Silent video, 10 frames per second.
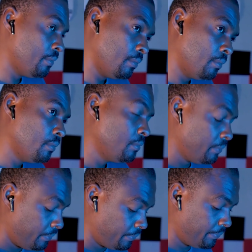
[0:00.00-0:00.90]
activate the
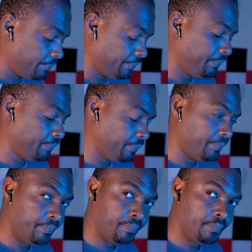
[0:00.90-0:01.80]
Google Assistant,
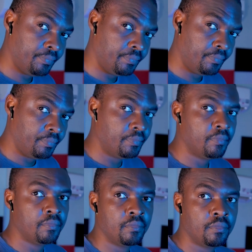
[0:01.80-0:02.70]
tap and hold for
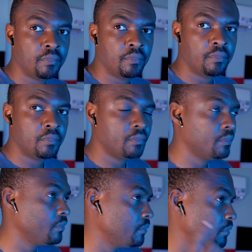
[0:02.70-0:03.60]
2 seconds. This